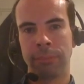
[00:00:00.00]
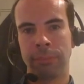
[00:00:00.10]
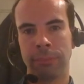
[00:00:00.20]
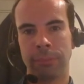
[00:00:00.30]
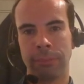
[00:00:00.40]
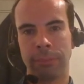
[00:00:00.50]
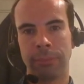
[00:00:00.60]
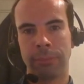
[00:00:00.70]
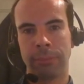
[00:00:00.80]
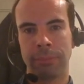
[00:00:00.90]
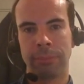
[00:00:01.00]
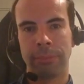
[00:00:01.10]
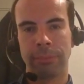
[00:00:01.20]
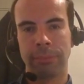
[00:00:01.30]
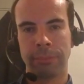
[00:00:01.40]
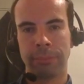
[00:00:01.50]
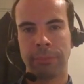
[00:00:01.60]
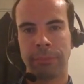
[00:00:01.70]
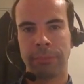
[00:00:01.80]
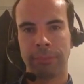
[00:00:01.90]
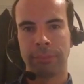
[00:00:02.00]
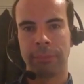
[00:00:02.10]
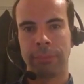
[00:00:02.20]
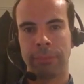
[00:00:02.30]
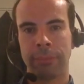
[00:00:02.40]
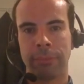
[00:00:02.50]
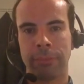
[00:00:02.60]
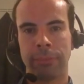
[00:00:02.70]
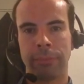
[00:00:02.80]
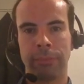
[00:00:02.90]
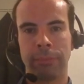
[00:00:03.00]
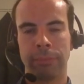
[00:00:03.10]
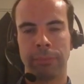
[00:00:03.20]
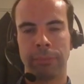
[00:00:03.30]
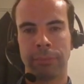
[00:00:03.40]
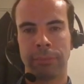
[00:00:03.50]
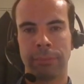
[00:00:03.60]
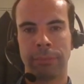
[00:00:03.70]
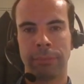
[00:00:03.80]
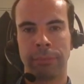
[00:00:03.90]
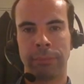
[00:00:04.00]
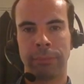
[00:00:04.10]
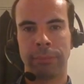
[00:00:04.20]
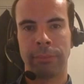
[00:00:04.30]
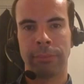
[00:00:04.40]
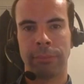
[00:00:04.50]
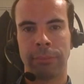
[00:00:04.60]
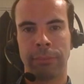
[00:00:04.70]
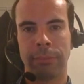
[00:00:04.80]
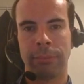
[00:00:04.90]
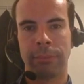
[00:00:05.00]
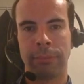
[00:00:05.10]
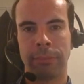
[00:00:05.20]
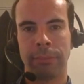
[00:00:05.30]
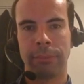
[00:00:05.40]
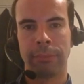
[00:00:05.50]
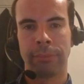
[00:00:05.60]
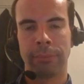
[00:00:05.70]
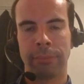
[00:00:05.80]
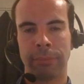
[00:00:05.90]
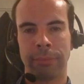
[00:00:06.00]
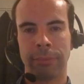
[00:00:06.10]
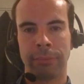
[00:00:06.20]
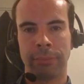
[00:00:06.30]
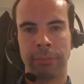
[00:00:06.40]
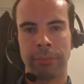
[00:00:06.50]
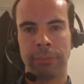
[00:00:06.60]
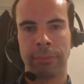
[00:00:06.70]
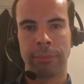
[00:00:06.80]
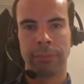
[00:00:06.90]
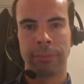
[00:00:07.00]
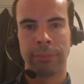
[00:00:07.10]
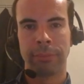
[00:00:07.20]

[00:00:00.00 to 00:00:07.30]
No words are spoken by the person on screen.